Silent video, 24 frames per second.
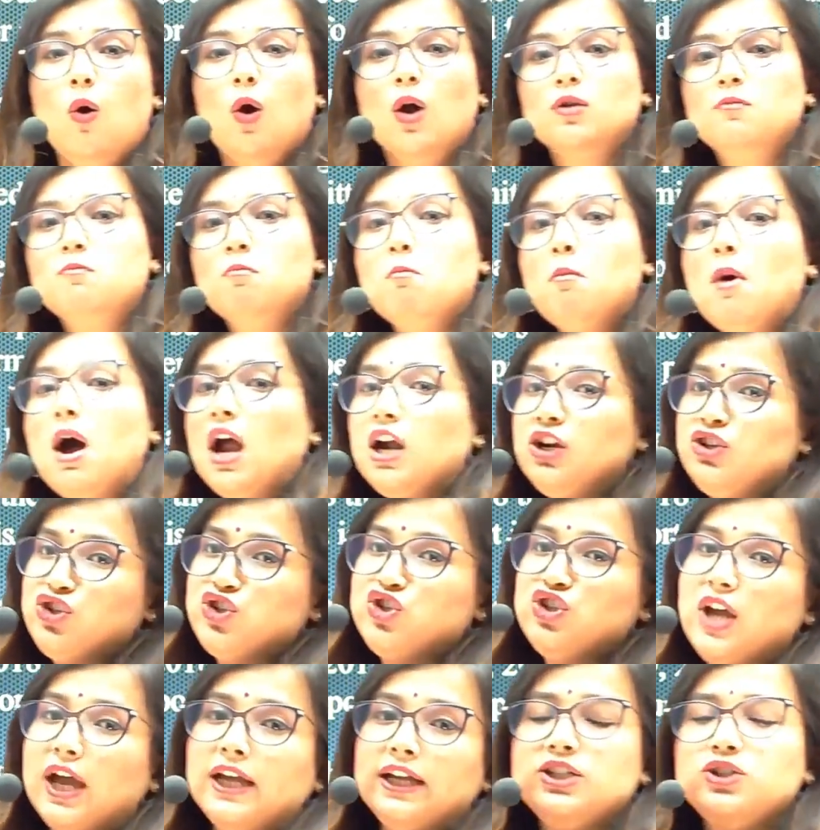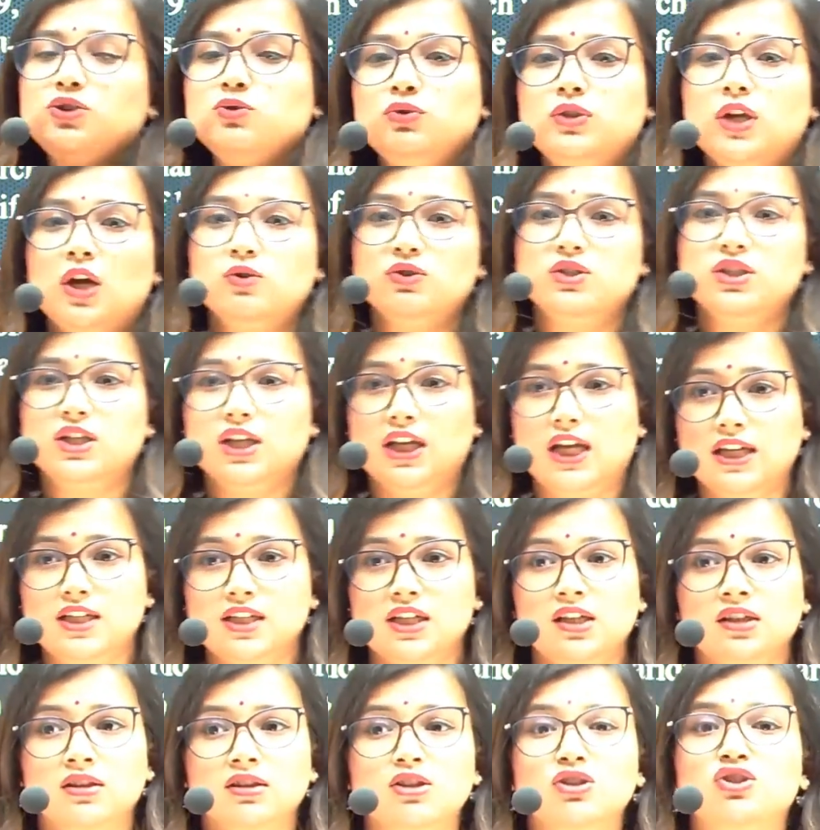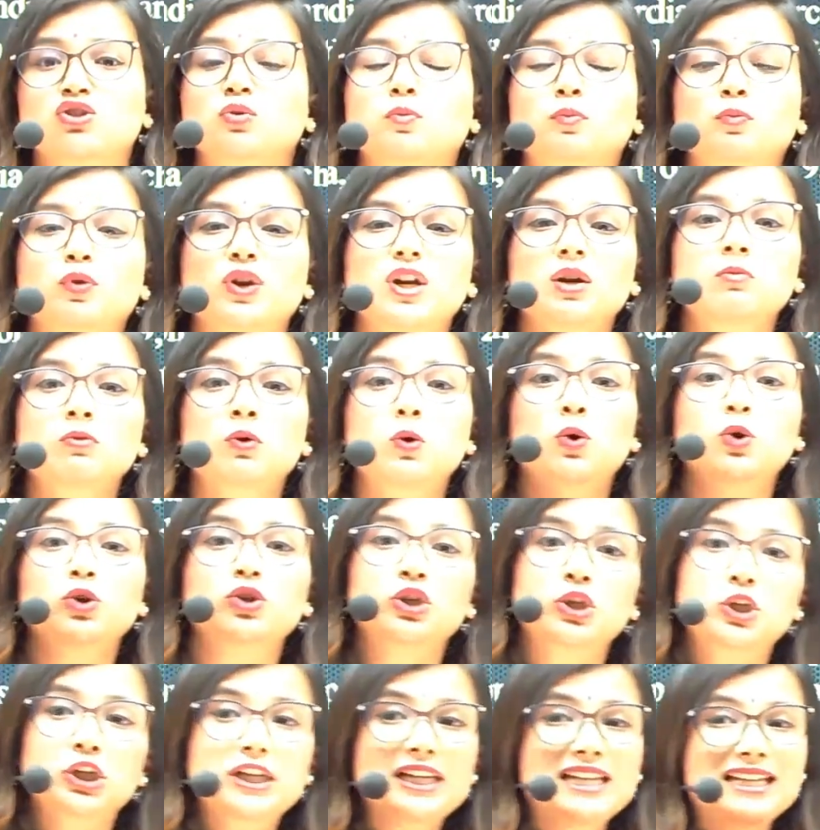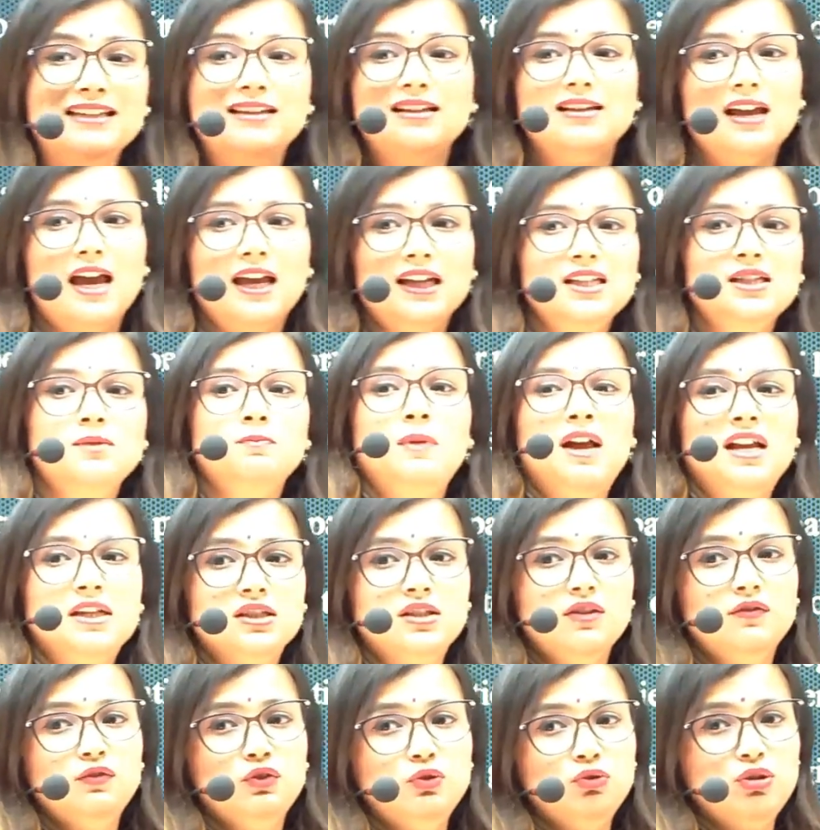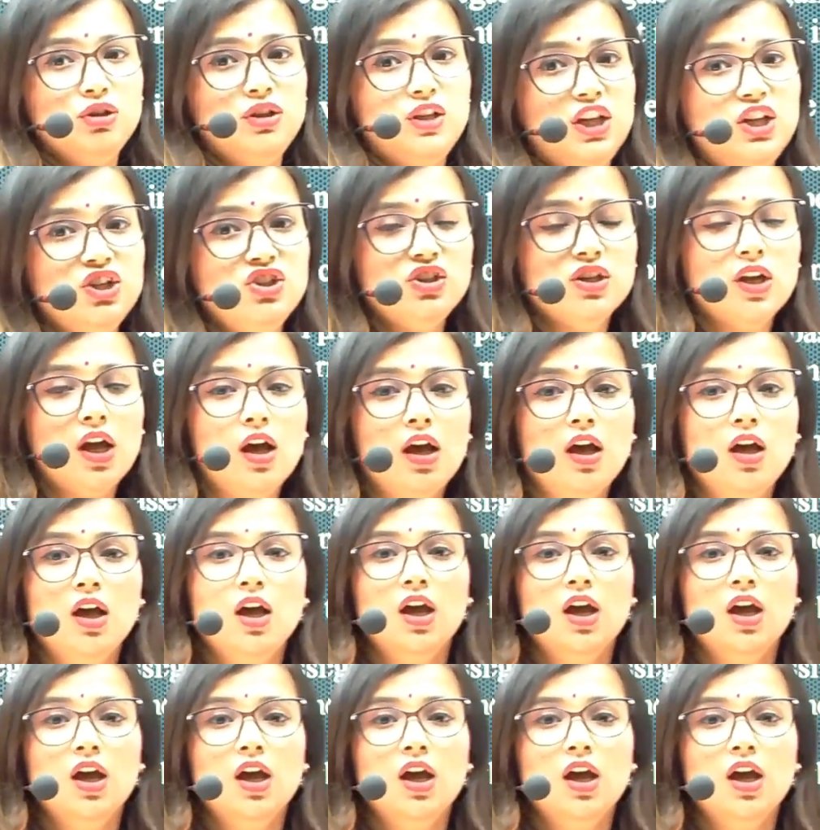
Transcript: on March 9, 2018, the Supreme Court legalized passive euthanasia.